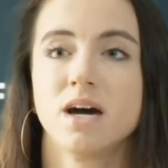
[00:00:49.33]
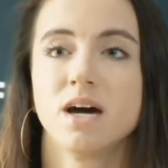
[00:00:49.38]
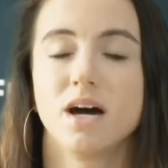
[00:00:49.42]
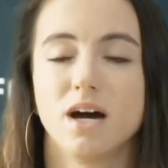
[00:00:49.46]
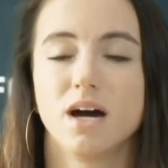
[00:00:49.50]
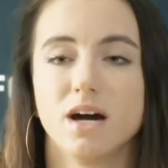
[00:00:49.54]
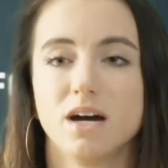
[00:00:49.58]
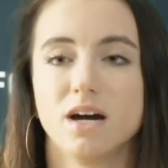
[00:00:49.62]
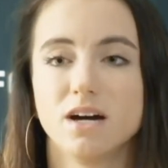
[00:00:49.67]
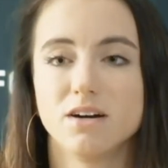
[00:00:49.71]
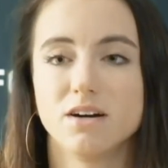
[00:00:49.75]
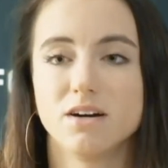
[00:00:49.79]

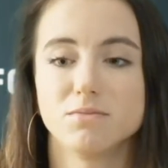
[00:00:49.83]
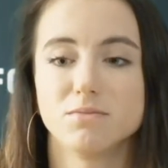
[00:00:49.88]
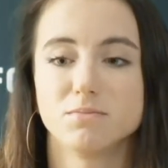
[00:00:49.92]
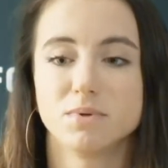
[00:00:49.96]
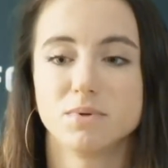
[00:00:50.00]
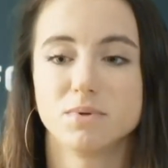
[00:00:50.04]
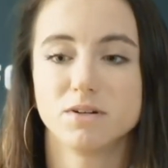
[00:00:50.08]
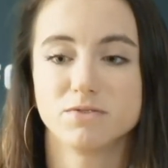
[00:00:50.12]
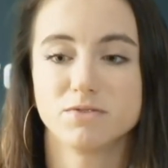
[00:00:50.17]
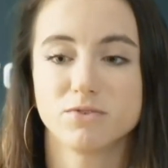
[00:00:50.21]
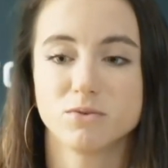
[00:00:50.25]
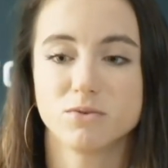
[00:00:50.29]

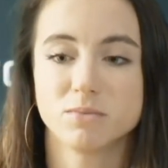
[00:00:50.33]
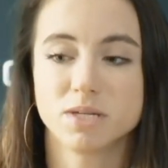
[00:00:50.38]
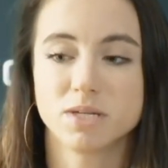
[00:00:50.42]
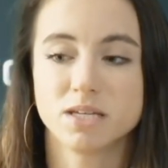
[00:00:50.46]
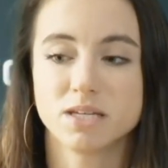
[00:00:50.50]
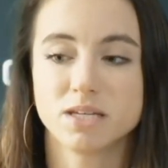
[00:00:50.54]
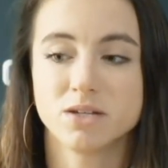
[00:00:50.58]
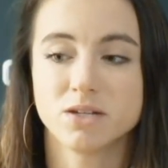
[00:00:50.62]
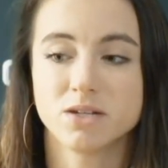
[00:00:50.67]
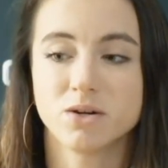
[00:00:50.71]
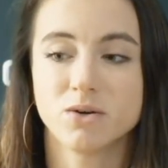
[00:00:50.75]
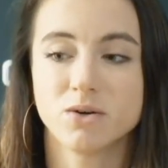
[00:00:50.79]
But for me,
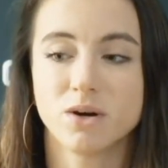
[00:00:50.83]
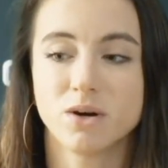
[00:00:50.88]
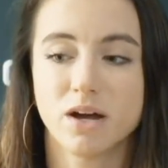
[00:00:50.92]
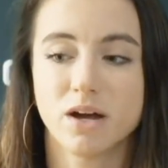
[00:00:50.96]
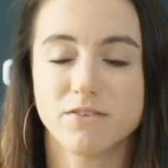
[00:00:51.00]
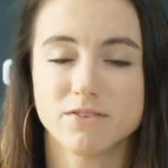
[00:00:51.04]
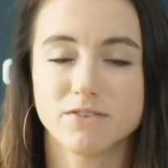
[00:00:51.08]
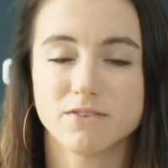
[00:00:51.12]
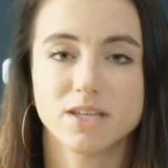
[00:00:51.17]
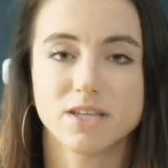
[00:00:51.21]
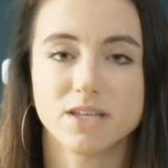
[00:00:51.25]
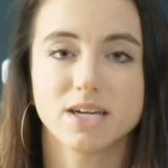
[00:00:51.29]
you know, I
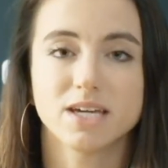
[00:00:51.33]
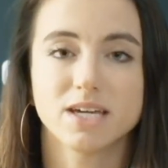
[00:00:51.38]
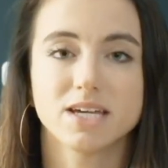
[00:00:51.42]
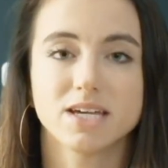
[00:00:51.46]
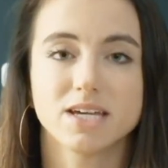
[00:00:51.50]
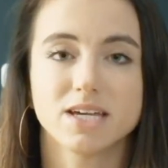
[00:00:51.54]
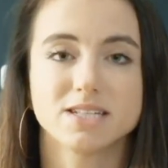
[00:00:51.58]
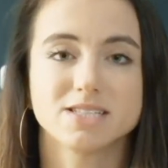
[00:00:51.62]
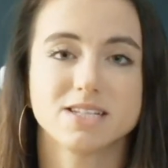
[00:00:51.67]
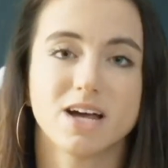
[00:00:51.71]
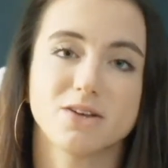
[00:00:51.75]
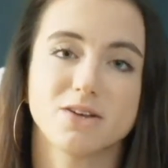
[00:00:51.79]
feel like it's
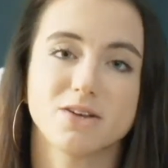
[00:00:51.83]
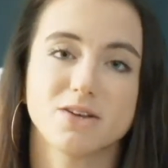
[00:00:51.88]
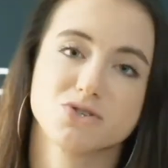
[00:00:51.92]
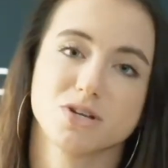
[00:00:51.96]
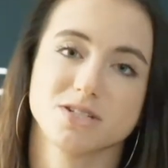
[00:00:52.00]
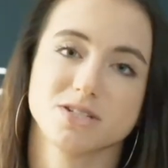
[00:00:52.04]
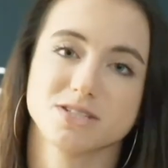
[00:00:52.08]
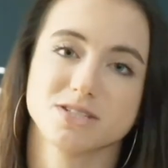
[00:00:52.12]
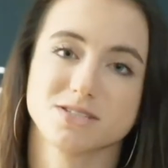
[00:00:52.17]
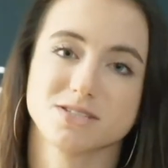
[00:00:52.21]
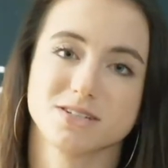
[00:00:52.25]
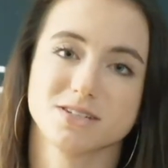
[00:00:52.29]
not
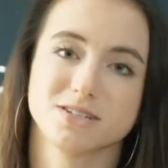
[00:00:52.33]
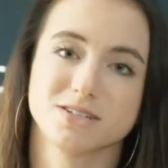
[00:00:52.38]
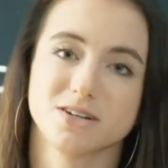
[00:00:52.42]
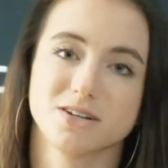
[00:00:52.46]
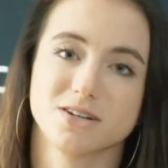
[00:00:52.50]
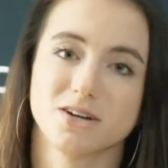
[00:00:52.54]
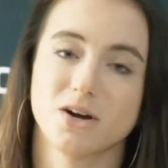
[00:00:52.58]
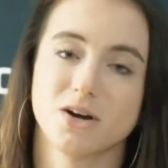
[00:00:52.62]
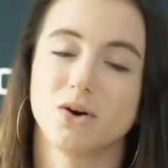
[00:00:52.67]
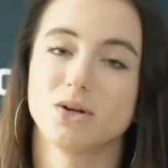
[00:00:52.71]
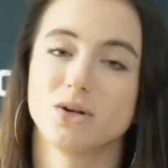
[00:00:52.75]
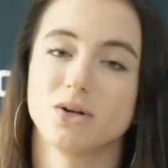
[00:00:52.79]
just,
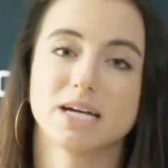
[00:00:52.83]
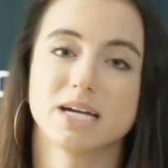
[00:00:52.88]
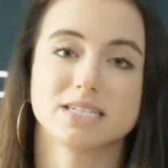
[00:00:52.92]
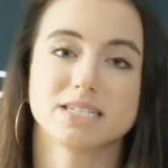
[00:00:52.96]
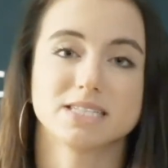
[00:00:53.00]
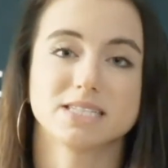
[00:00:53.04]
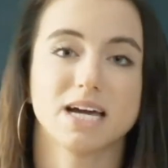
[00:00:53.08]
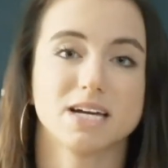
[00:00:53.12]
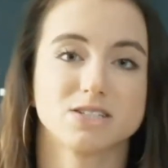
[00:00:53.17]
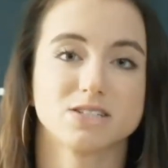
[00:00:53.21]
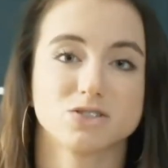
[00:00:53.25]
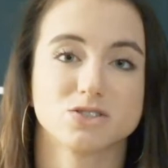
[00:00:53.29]
oh, Alexa
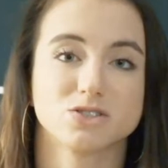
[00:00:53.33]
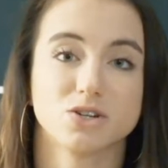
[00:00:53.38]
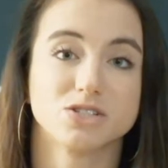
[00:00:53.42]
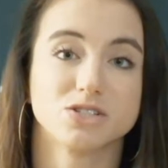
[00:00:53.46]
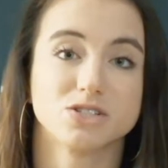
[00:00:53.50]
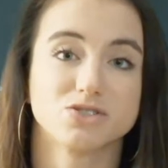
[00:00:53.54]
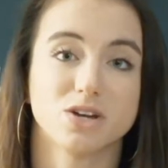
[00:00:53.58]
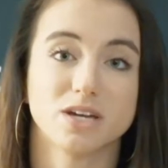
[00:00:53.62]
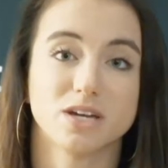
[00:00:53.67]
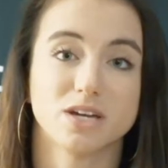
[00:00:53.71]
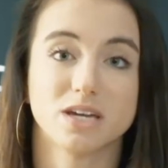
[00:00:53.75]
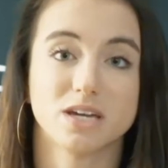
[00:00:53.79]
has great
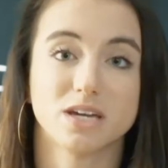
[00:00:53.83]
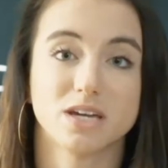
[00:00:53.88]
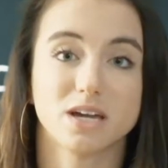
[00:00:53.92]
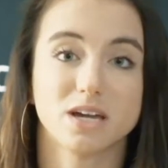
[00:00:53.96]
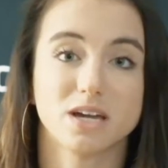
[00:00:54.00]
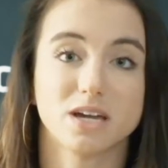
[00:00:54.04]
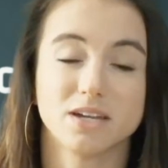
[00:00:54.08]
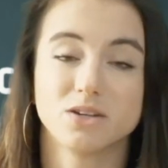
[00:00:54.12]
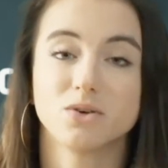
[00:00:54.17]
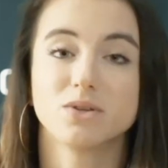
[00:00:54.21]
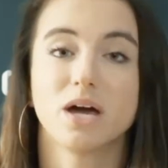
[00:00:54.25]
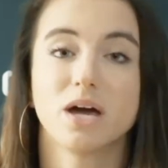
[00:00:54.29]
striking. I
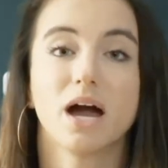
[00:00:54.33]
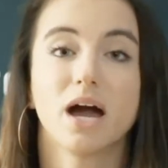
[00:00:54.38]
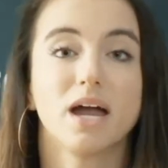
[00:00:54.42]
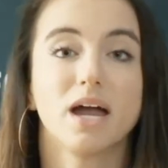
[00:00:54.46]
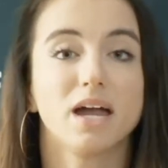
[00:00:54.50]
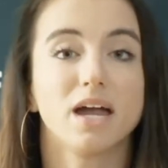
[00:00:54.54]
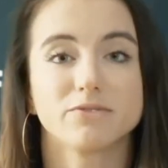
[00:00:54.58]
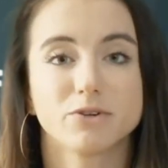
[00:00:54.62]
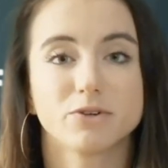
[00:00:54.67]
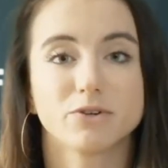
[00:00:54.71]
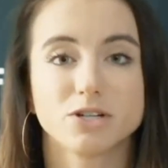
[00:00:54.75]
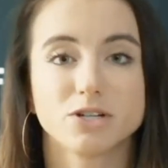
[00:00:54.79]
know that I
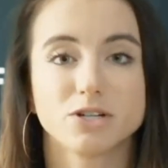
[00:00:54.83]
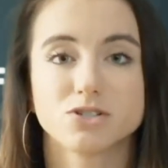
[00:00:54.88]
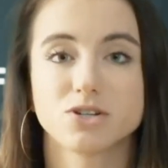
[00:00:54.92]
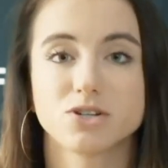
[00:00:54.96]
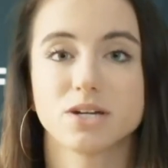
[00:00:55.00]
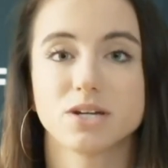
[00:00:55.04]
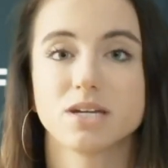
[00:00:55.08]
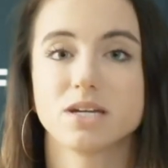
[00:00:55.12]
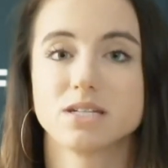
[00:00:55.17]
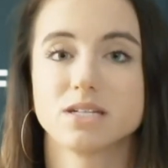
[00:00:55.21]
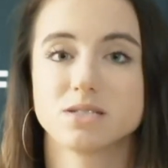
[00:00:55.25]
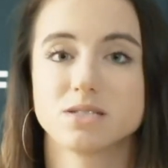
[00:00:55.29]
have great
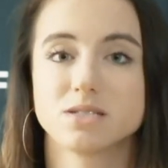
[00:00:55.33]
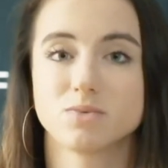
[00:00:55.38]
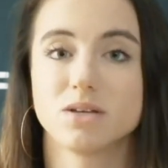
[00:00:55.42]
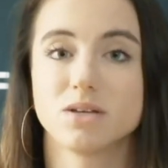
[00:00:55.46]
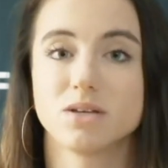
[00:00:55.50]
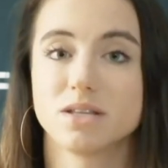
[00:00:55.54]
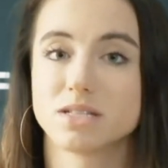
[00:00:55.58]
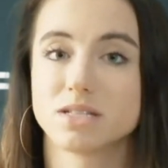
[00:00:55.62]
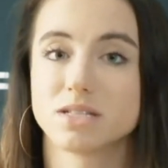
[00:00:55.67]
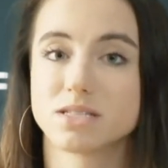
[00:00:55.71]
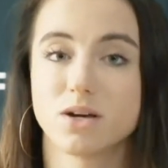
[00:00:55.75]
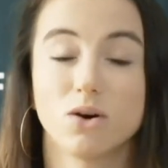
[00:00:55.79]
striking as well.
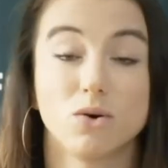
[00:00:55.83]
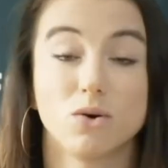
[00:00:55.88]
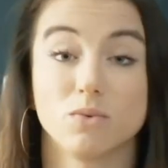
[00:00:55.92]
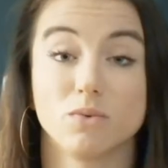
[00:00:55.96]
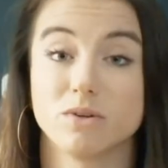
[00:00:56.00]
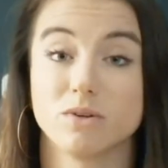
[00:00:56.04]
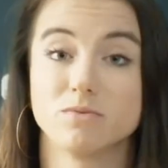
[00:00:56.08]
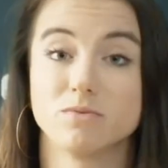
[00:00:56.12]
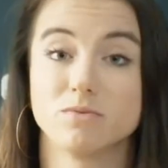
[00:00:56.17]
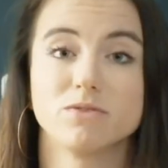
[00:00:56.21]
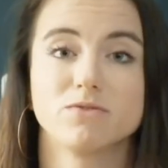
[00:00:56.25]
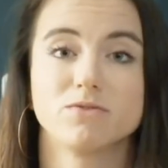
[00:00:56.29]
That's all
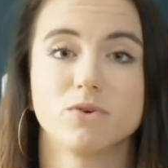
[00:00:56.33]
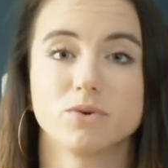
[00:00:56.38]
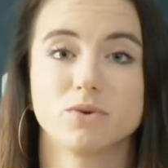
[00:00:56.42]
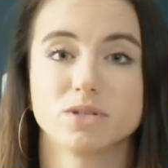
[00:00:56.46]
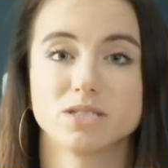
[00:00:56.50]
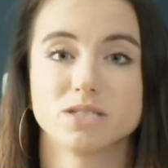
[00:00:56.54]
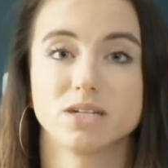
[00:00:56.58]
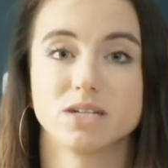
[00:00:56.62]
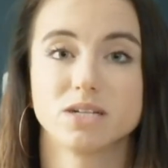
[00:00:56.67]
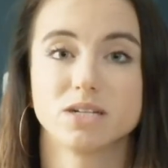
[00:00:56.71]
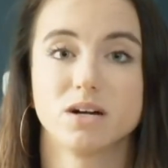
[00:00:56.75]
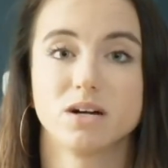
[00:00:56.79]
we've been
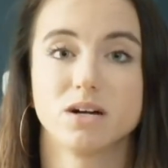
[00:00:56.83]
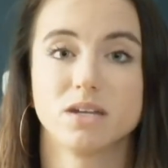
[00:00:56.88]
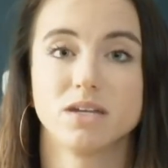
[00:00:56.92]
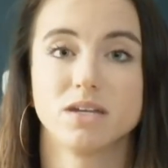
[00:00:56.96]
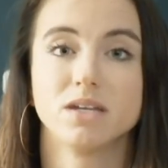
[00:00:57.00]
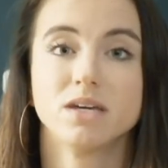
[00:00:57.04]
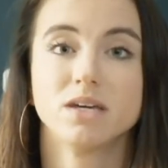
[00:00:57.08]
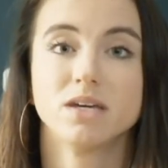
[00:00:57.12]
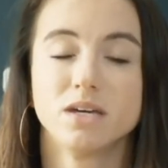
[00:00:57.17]
focusing on